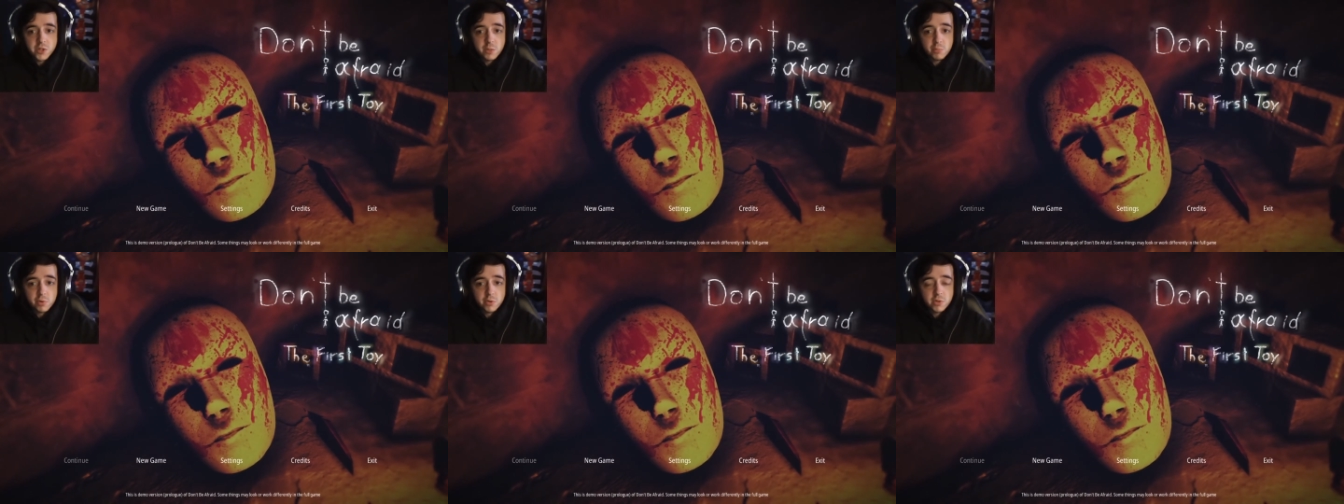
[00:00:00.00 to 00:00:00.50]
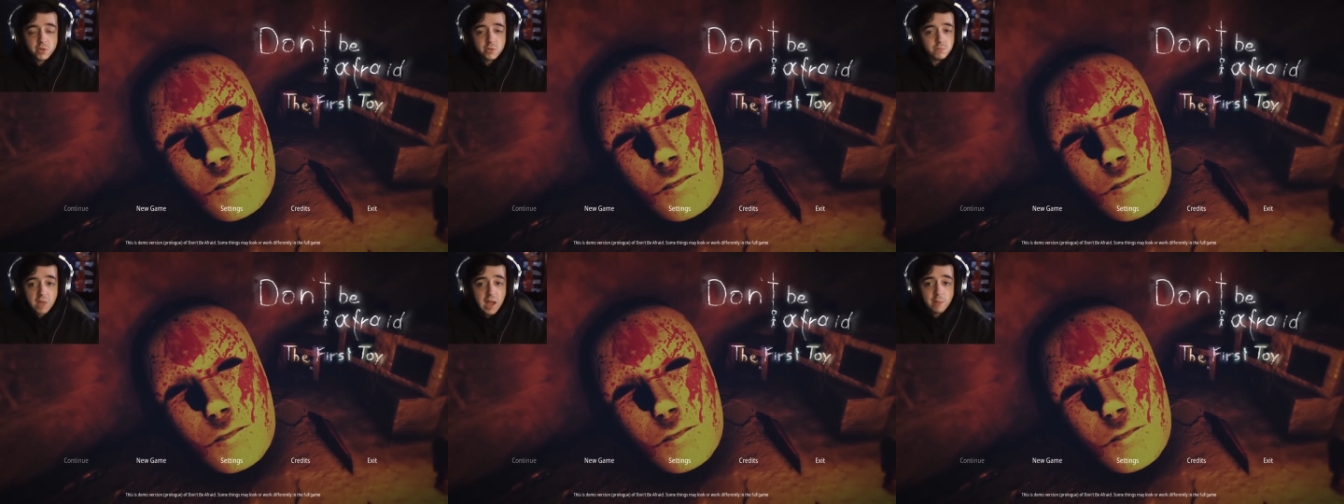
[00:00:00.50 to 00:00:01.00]
pres-
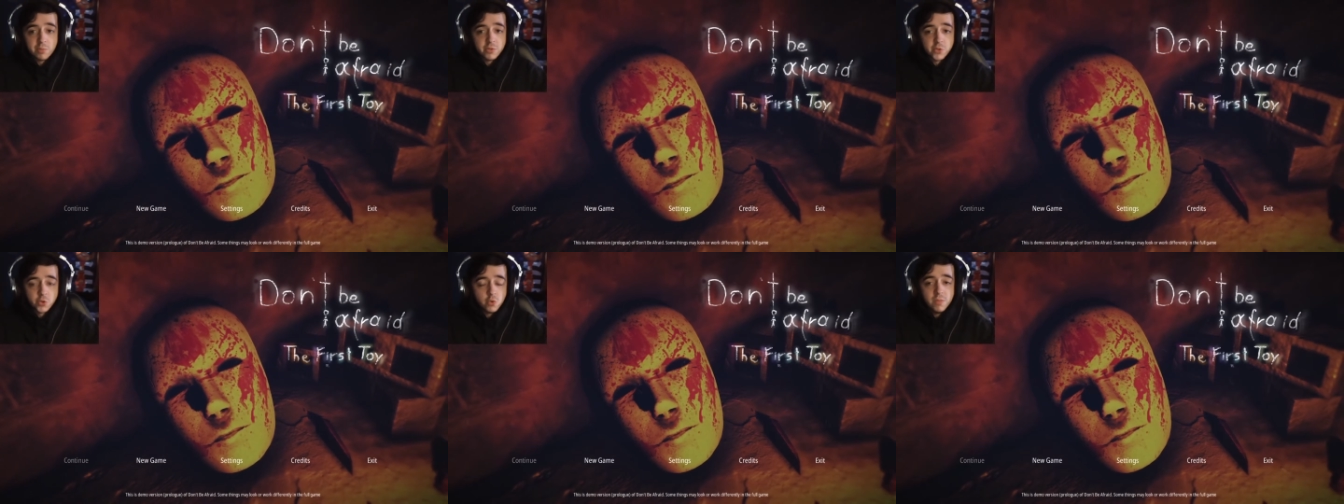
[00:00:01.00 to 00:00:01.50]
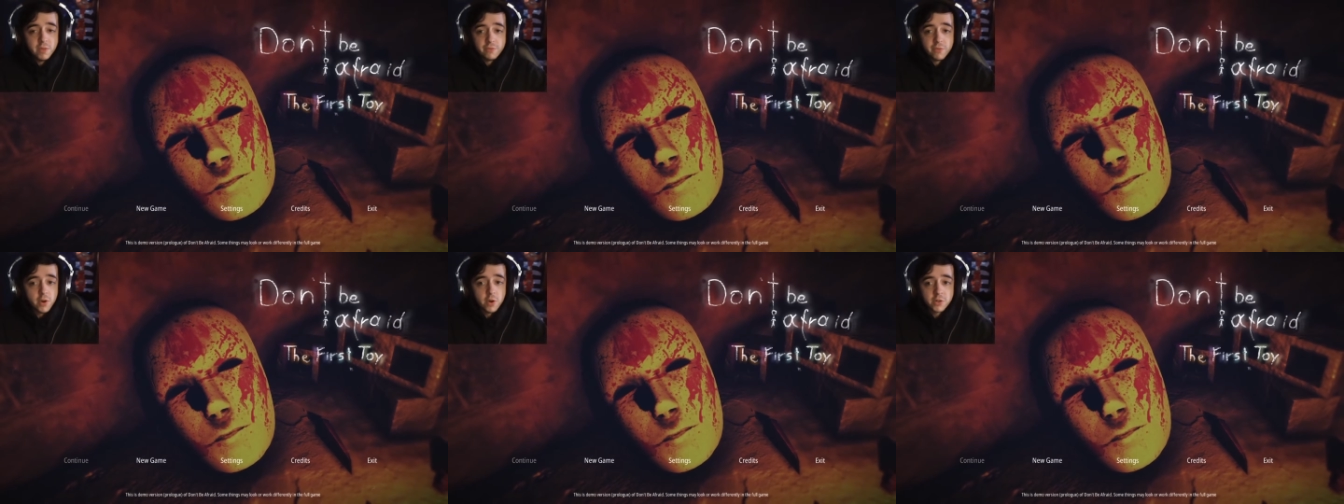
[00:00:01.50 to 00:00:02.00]
I presume, the
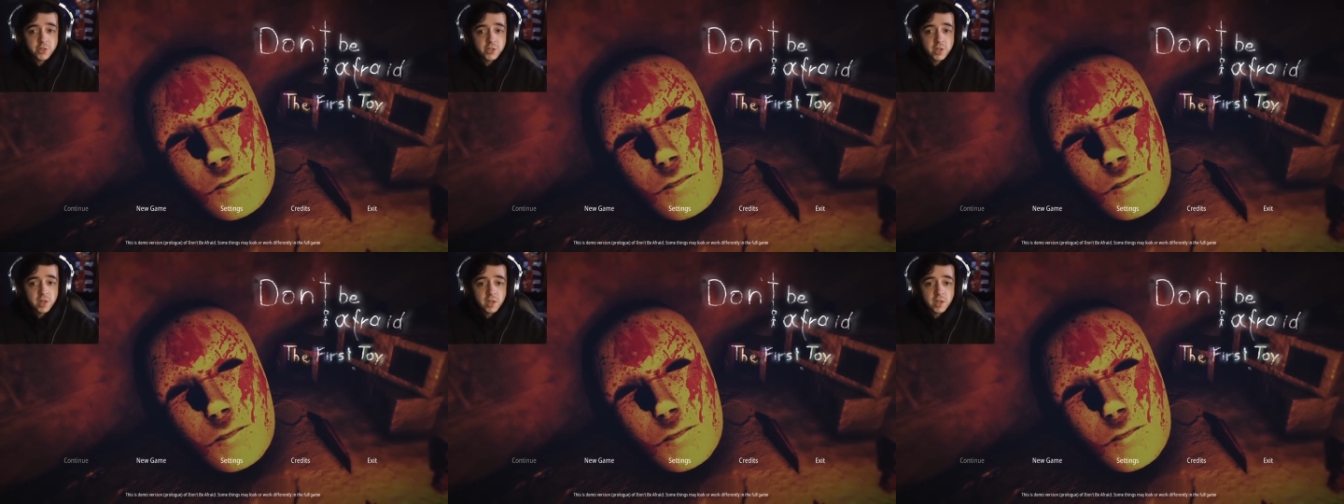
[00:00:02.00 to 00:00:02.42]
first